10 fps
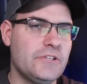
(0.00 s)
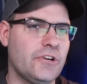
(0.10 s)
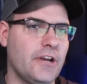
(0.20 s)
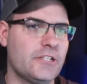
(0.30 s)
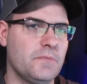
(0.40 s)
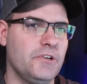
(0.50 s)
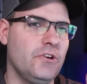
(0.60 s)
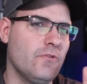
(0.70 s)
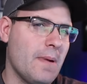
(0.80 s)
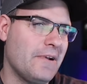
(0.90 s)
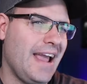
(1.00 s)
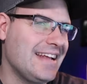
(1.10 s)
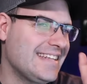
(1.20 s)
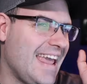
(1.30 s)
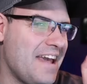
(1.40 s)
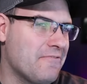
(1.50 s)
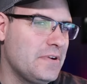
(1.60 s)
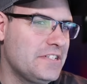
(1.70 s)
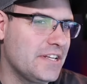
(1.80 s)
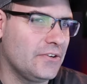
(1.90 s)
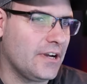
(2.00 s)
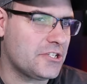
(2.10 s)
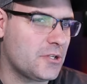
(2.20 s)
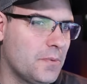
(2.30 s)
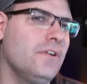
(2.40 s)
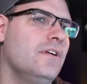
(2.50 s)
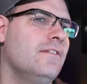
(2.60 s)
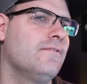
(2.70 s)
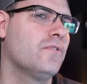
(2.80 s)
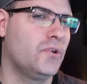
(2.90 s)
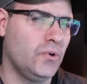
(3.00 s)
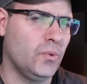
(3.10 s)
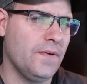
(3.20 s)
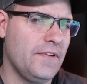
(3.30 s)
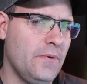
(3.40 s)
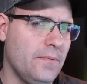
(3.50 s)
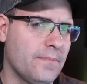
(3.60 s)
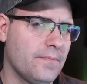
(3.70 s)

Mr. Customer, do you remember to ask every single customer for a Google review?